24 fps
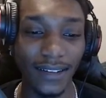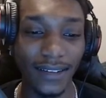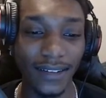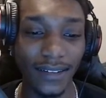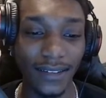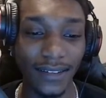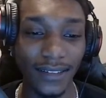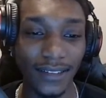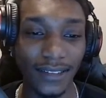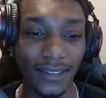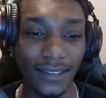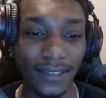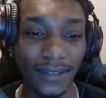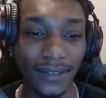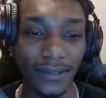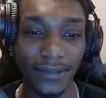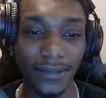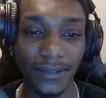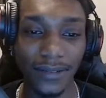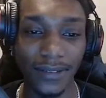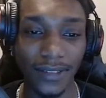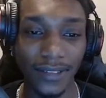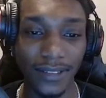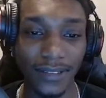So
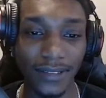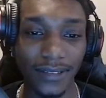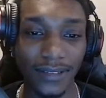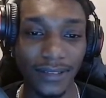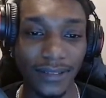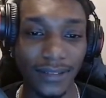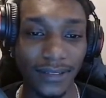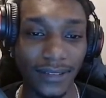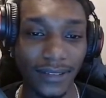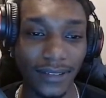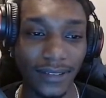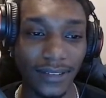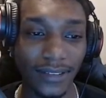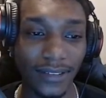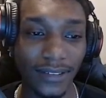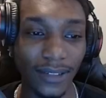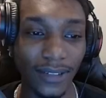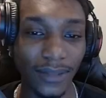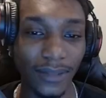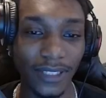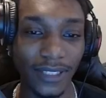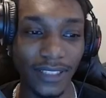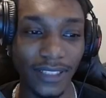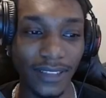let's
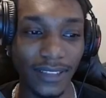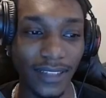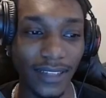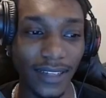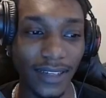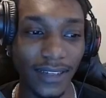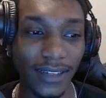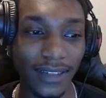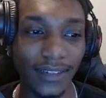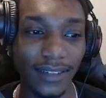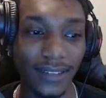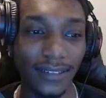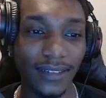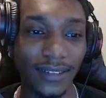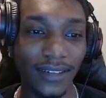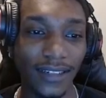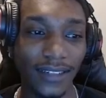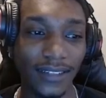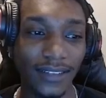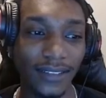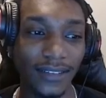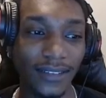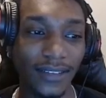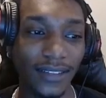start with this hand.
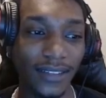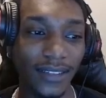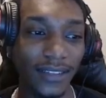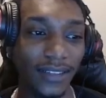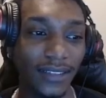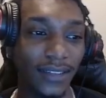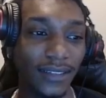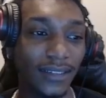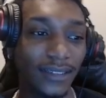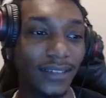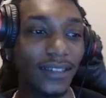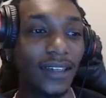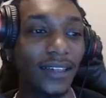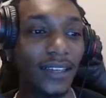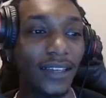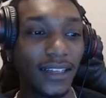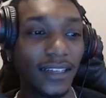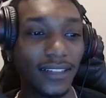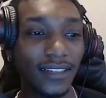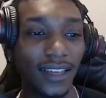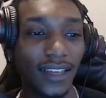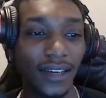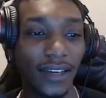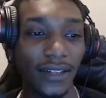As you see,
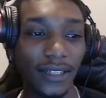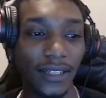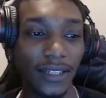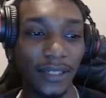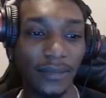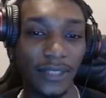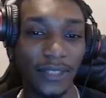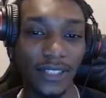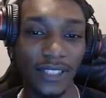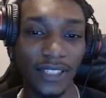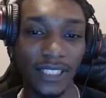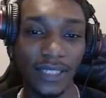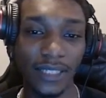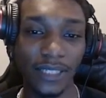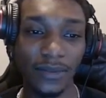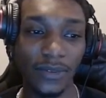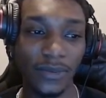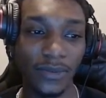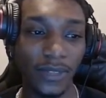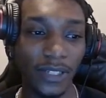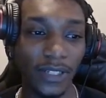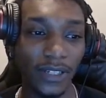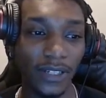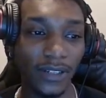it's counting up the chips
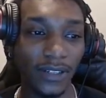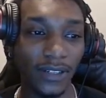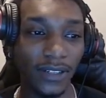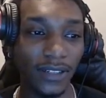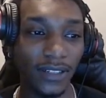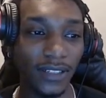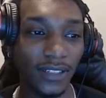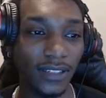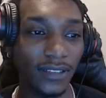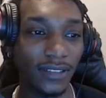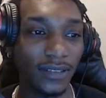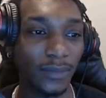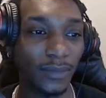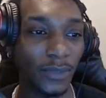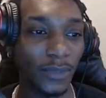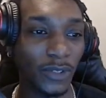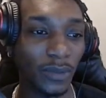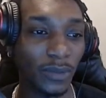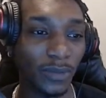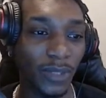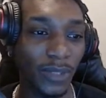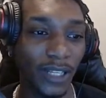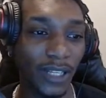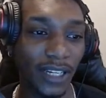from the cards,
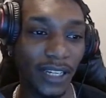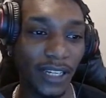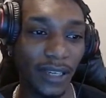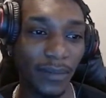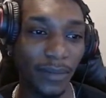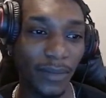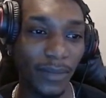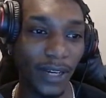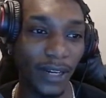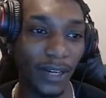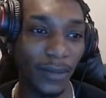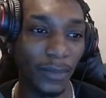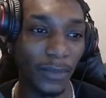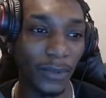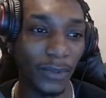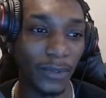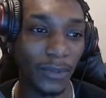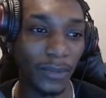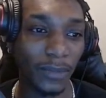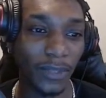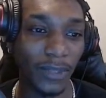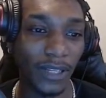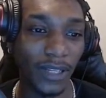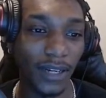multiplying it by a
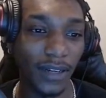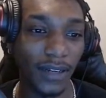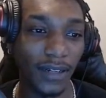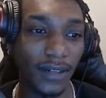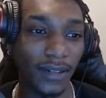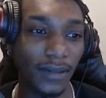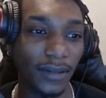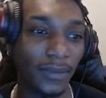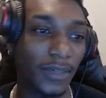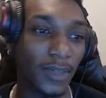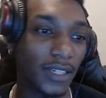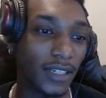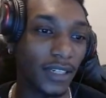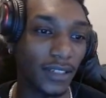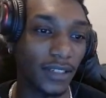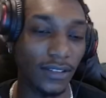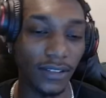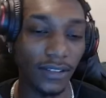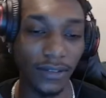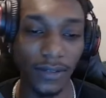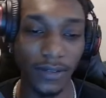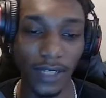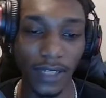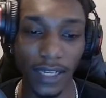multiplier. We get
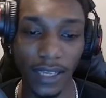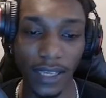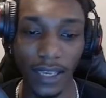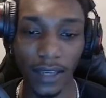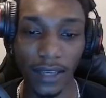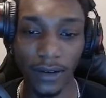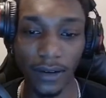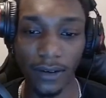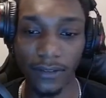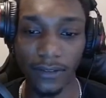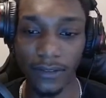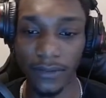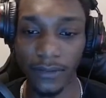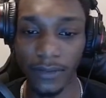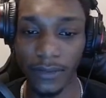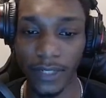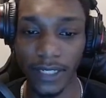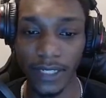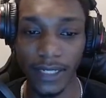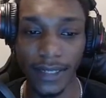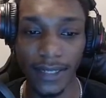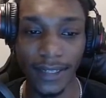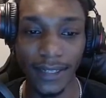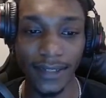288 off of
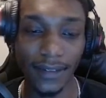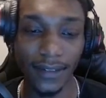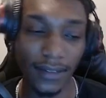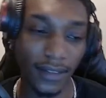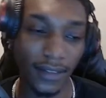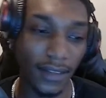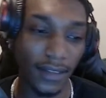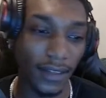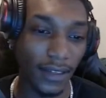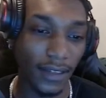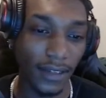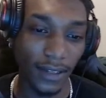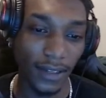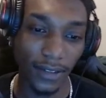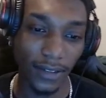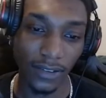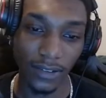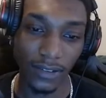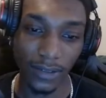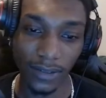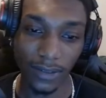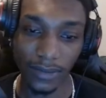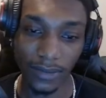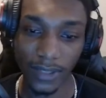one hand.
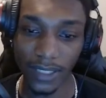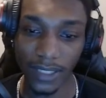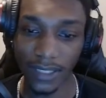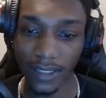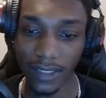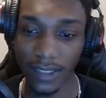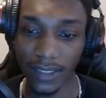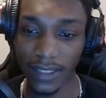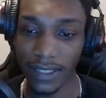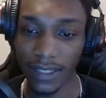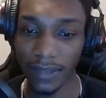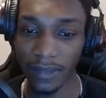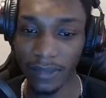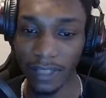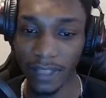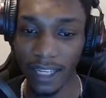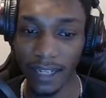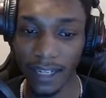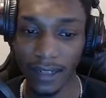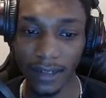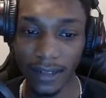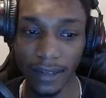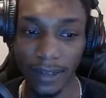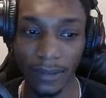So if we can keep
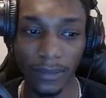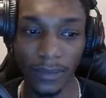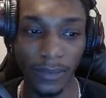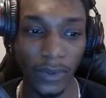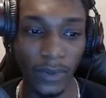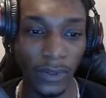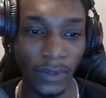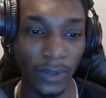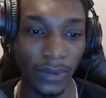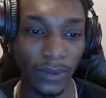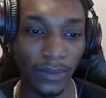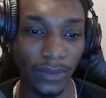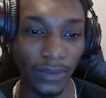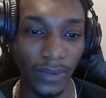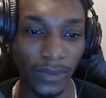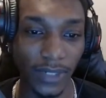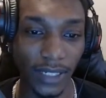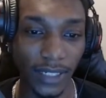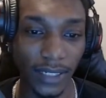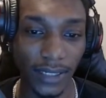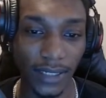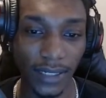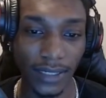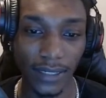that up, we'll
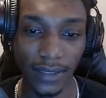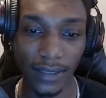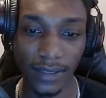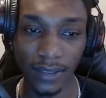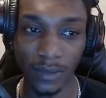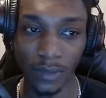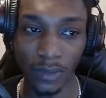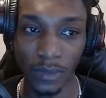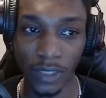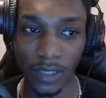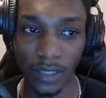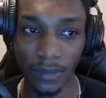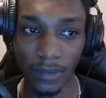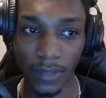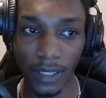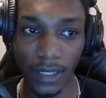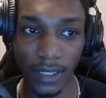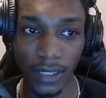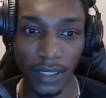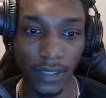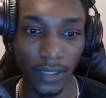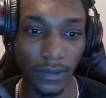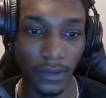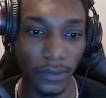get out of this big
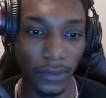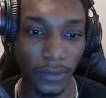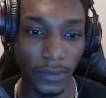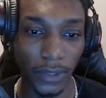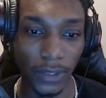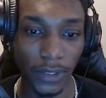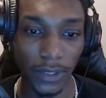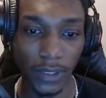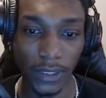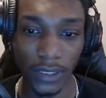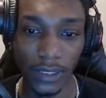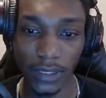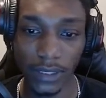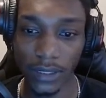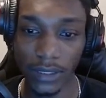bind real easy.